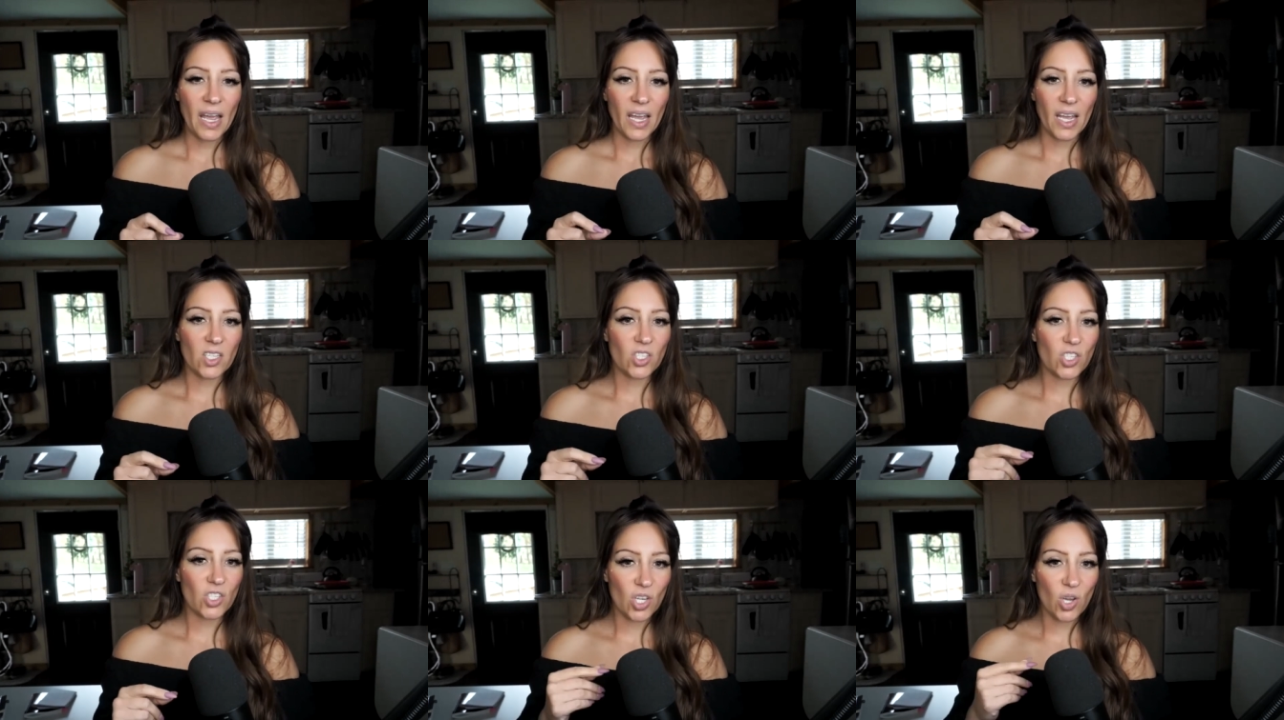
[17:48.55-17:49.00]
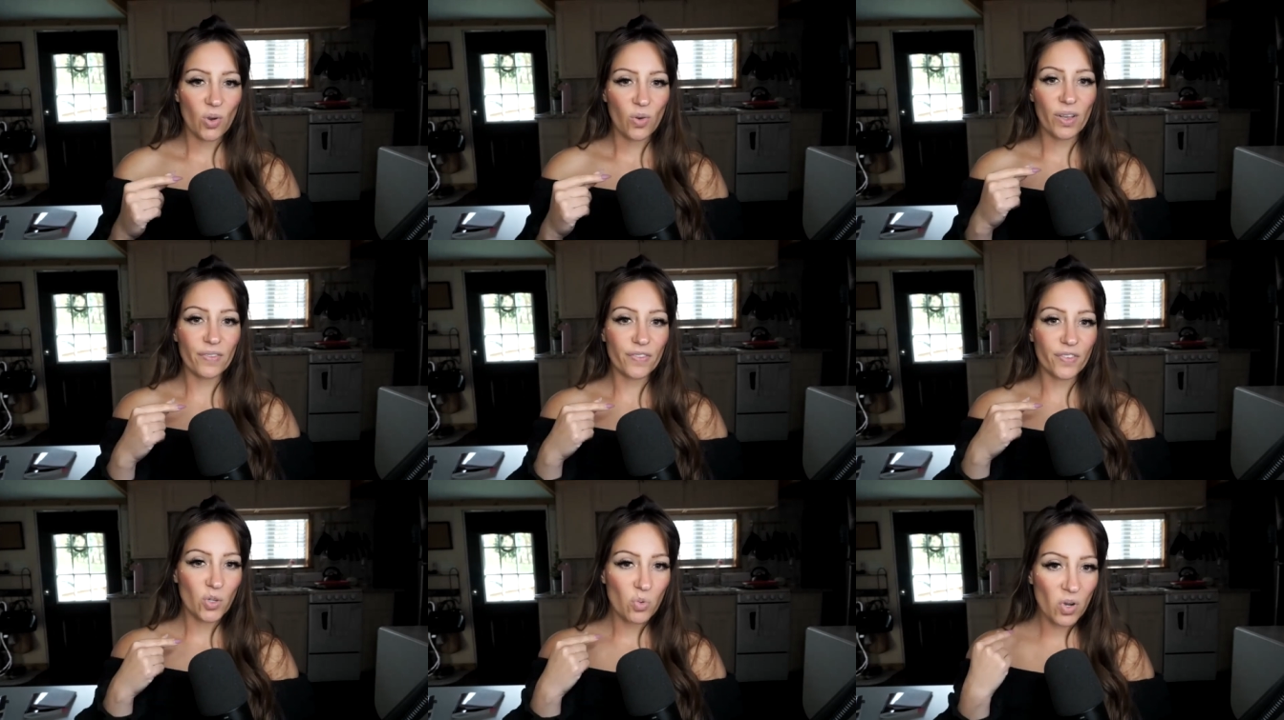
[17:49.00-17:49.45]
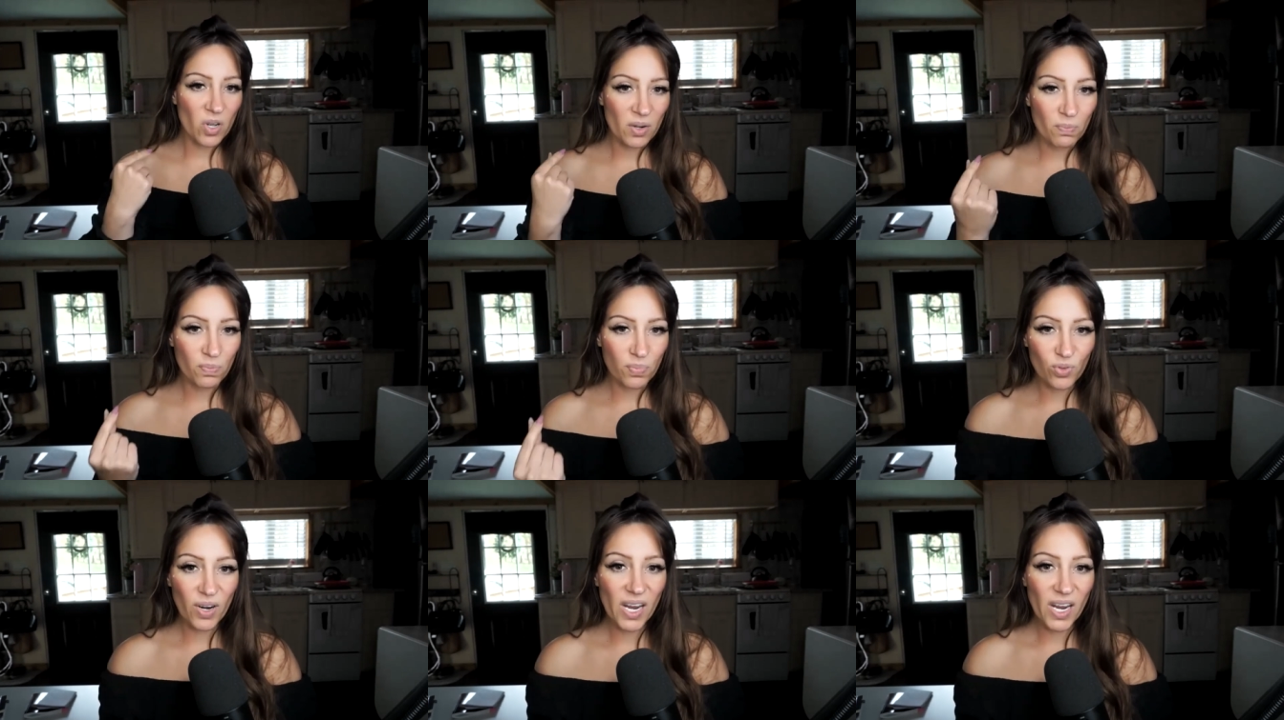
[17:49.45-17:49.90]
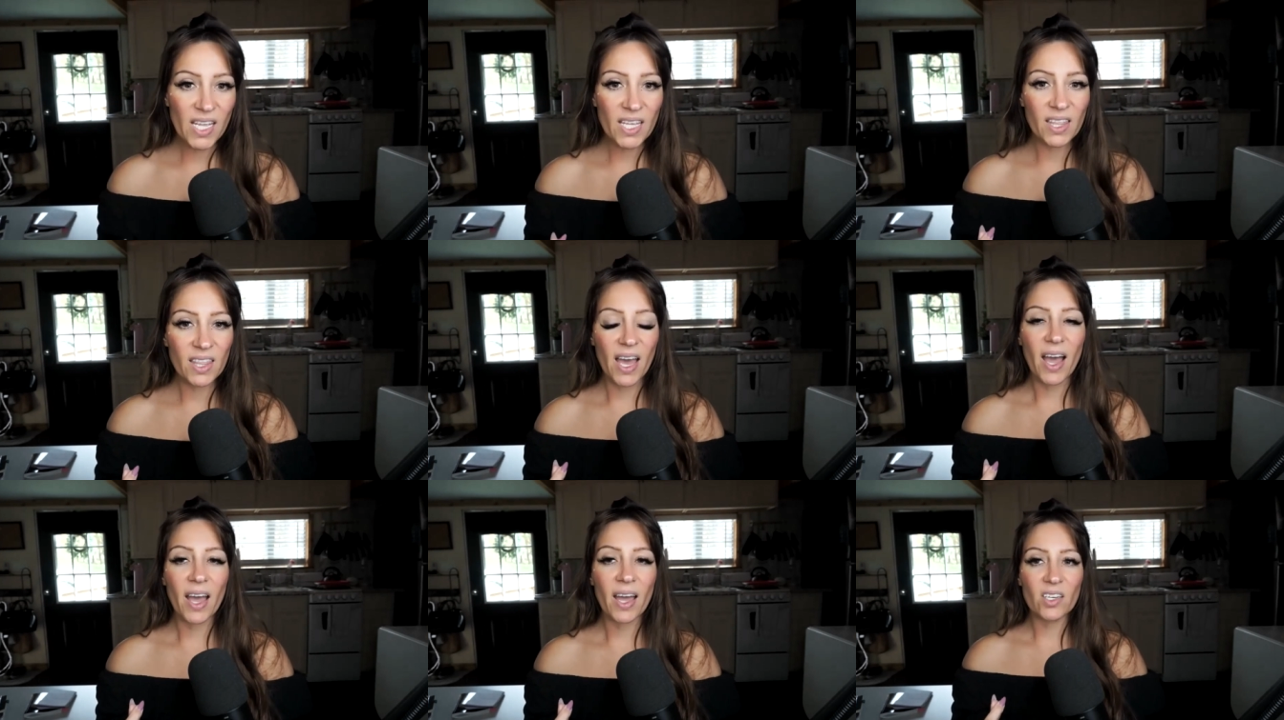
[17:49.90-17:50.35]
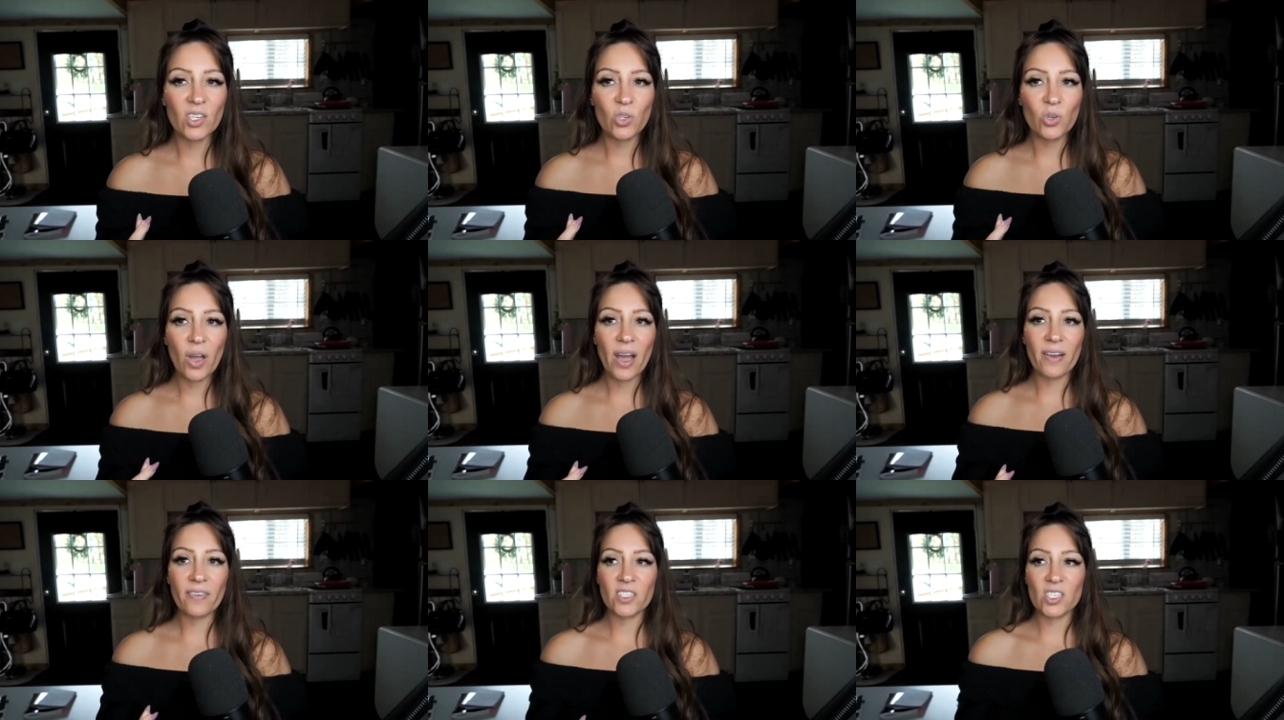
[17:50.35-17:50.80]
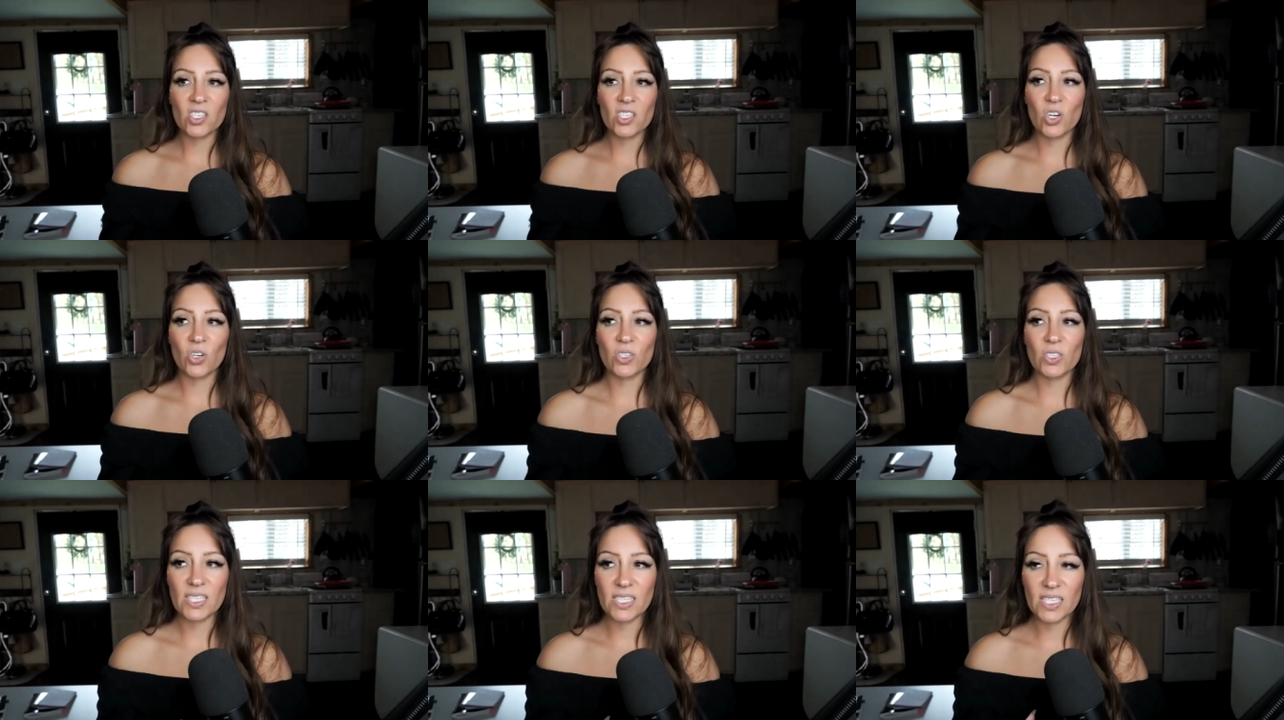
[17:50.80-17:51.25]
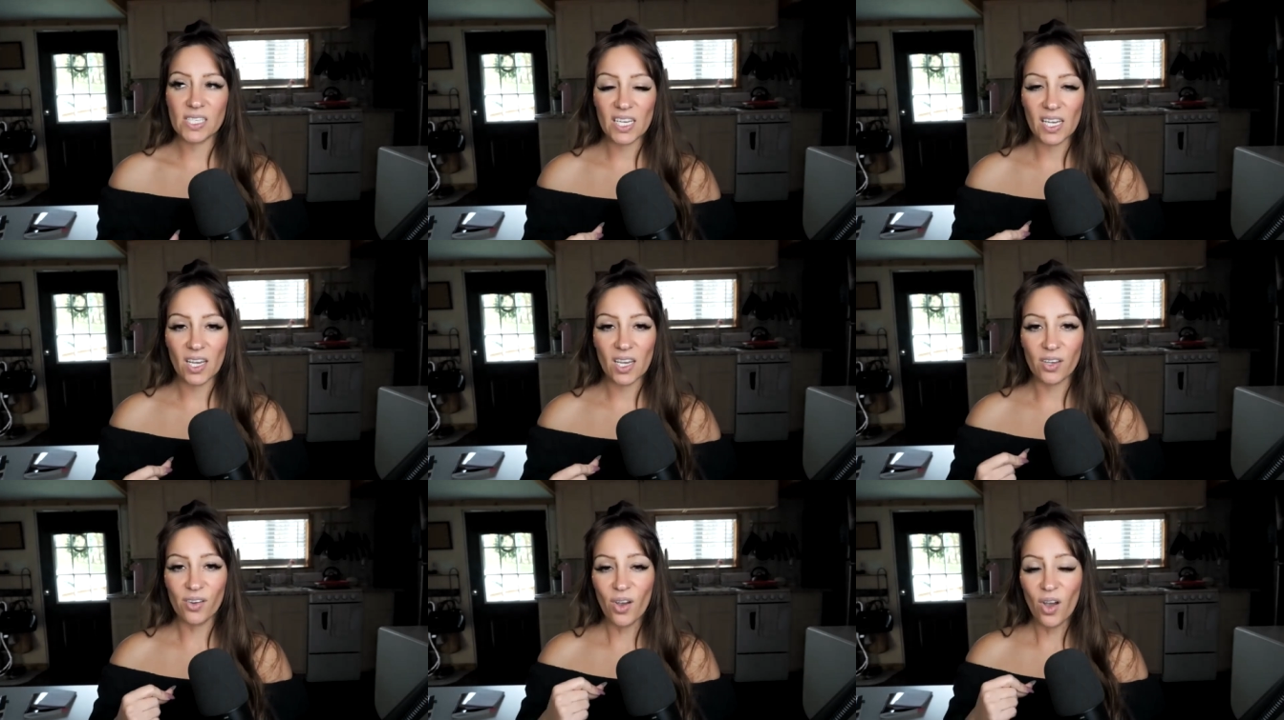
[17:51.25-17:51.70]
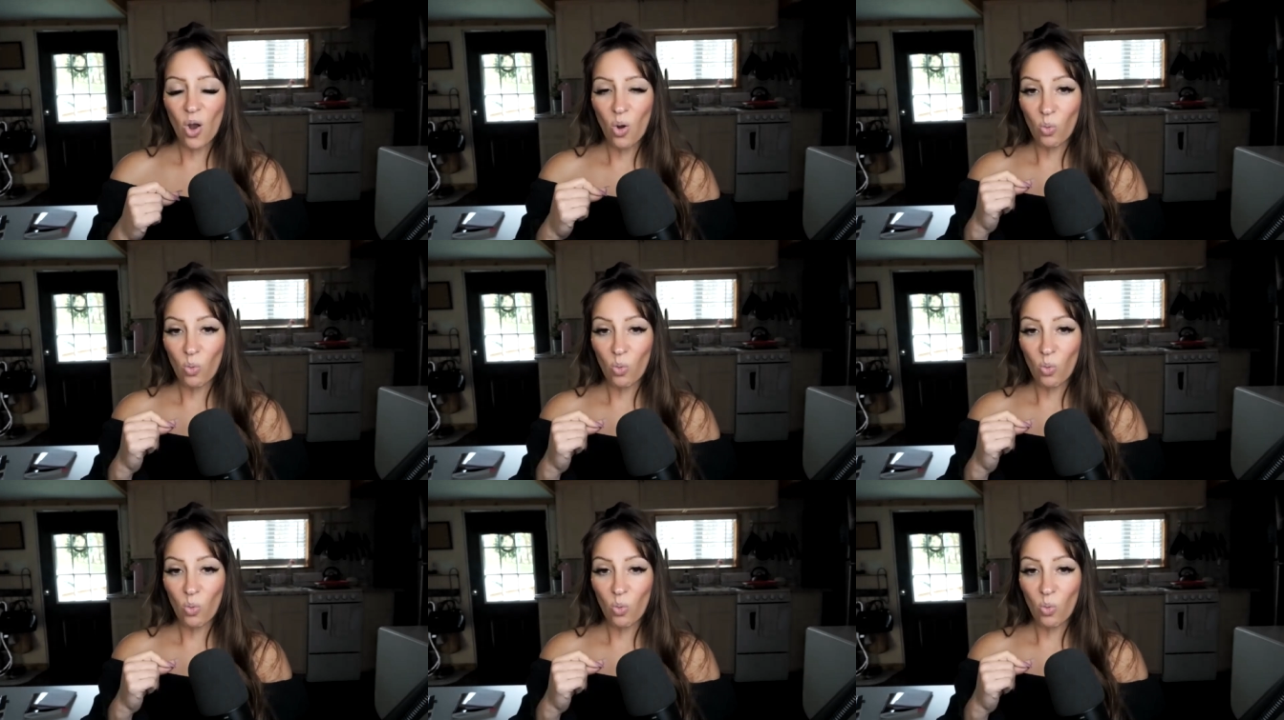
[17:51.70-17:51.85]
And so if you want to break that, you have to start seeing,